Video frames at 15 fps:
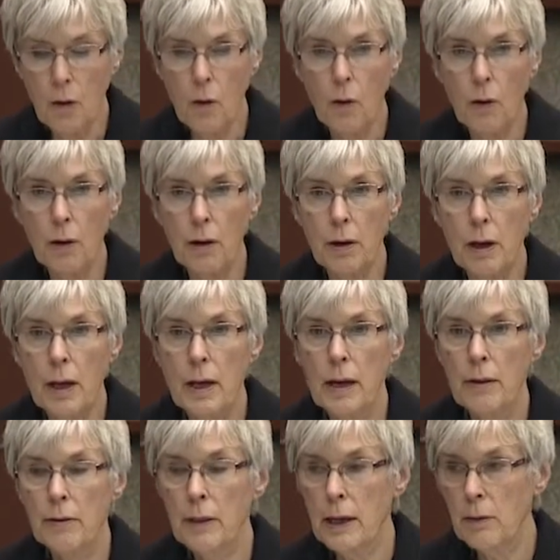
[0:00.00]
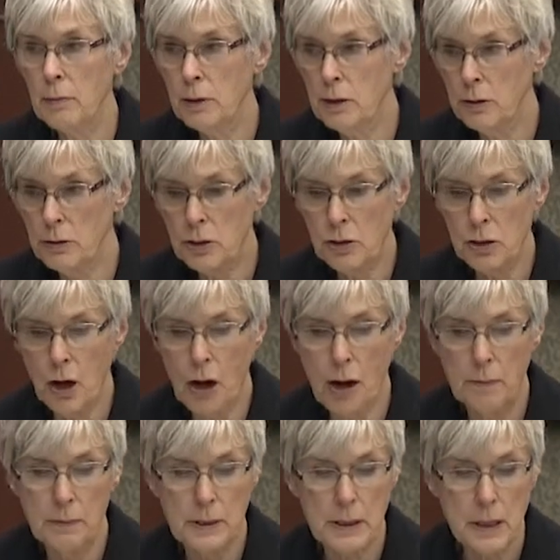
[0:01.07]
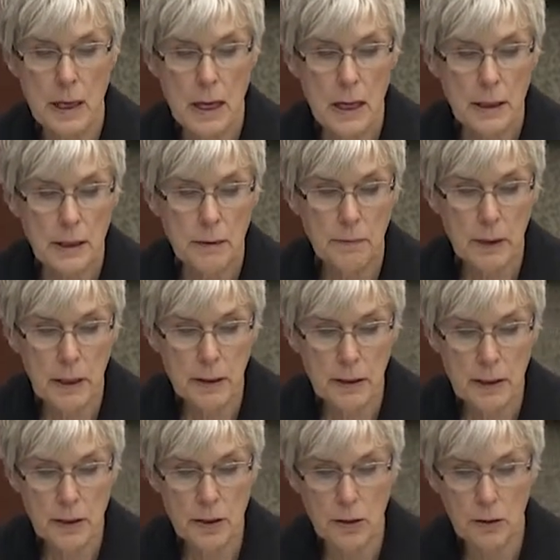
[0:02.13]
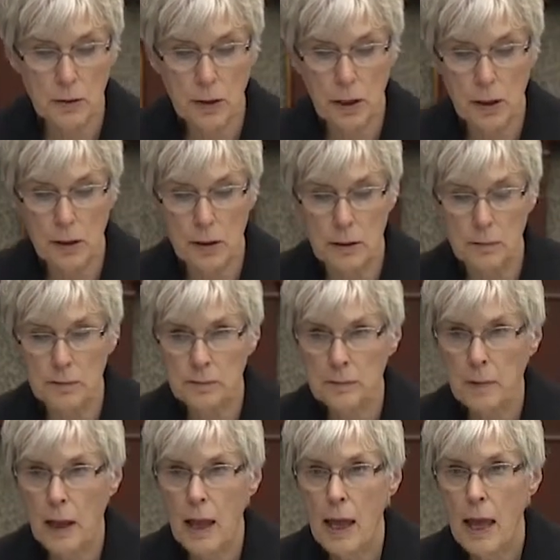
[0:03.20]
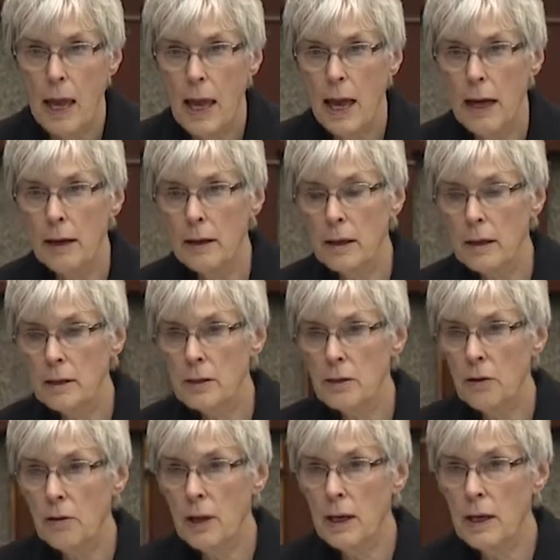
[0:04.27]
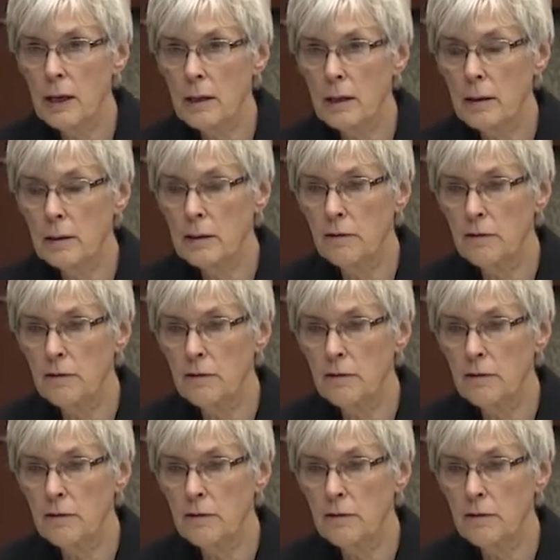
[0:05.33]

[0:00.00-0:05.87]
or they reduce jobs to meet this new hurdle. And so then it